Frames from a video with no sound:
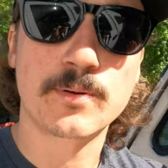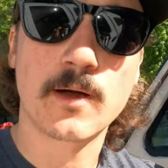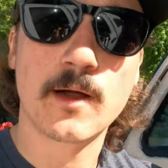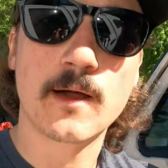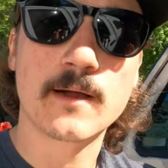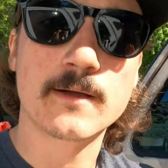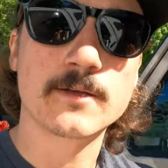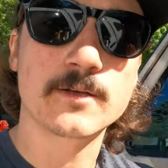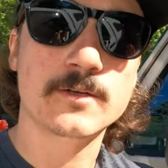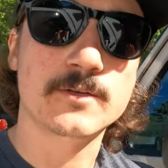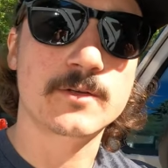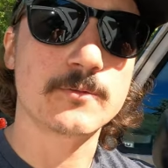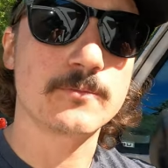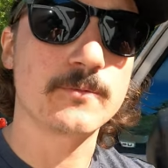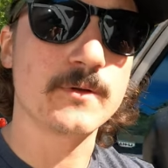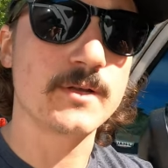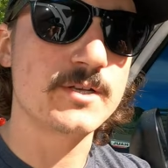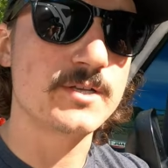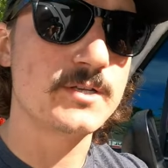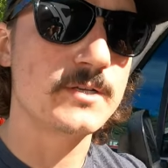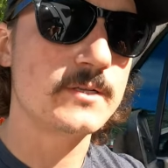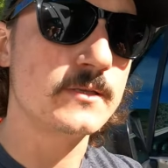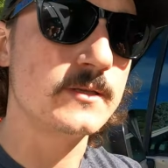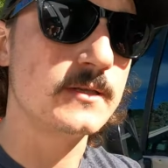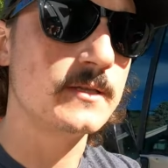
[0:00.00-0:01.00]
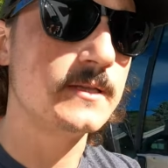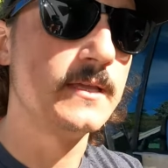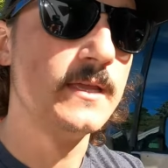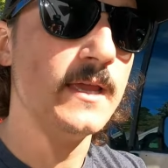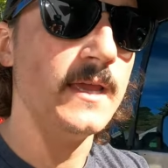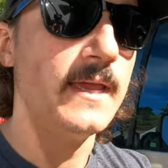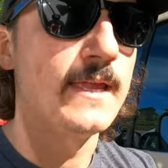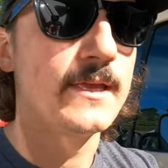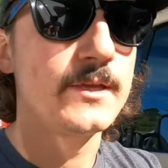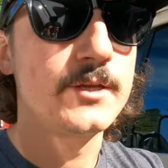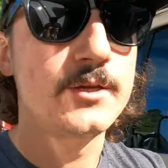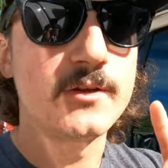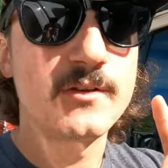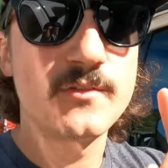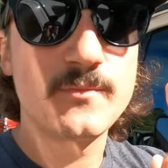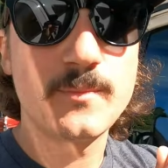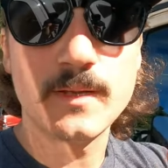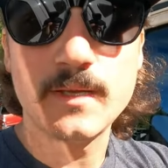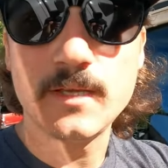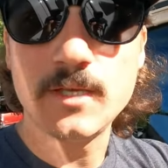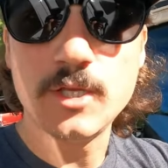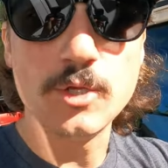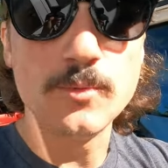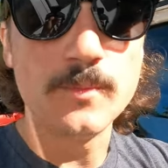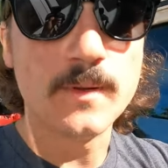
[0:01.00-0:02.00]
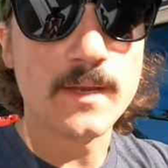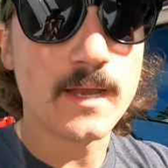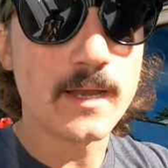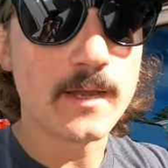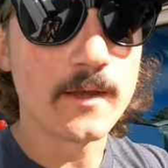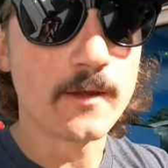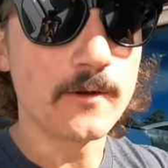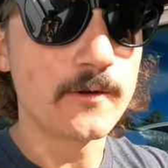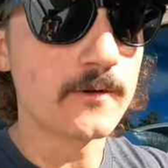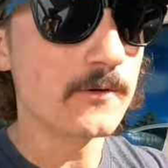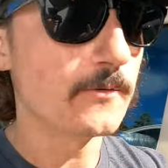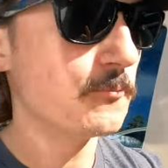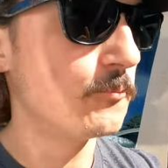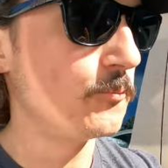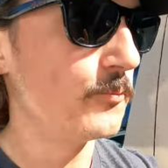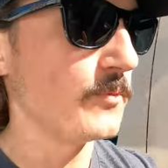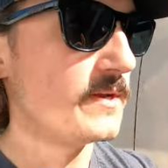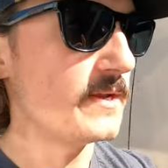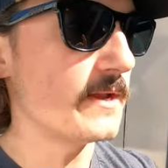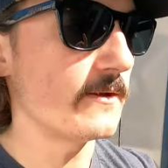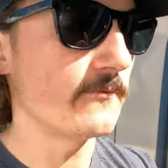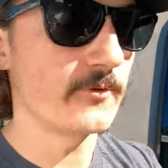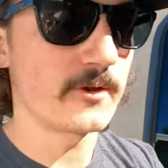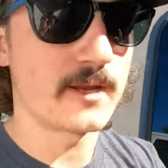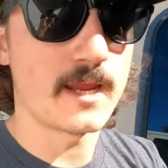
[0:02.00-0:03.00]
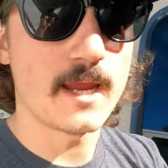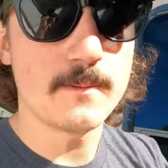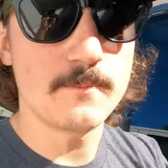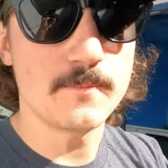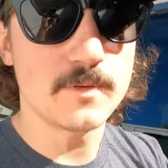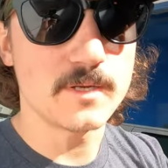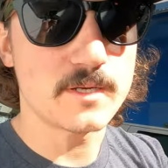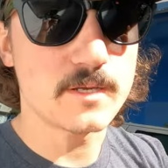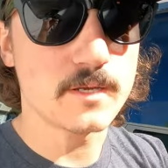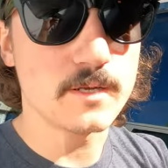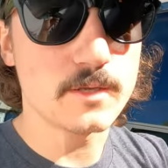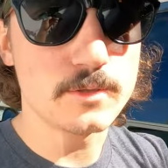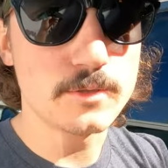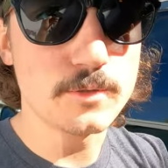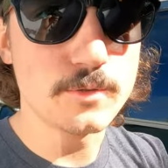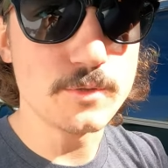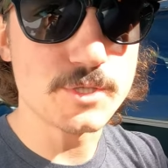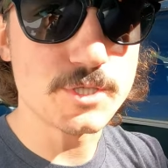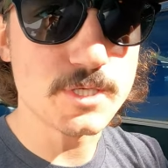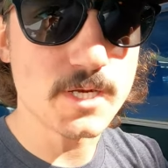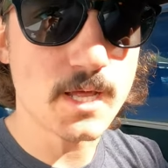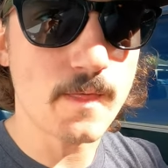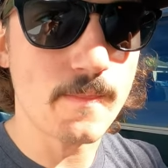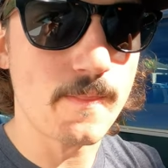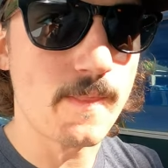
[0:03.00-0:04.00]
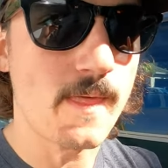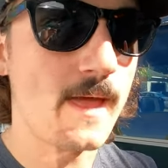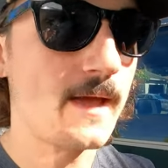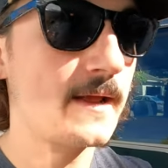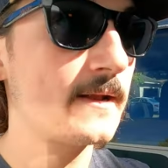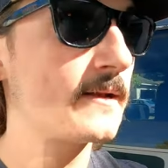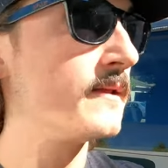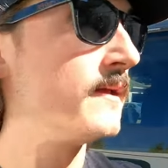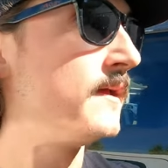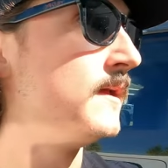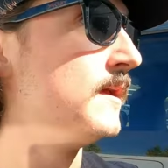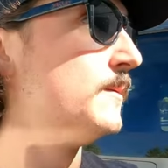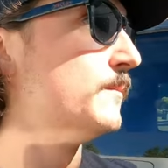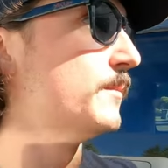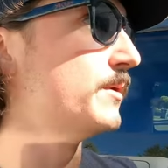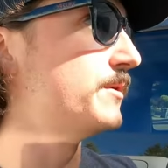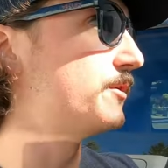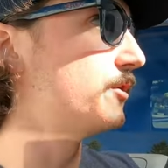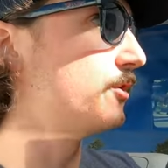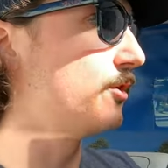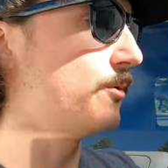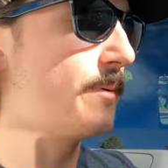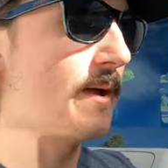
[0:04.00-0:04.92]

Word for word: the product originally. It could have been human error. We never came to a conclusion on that, but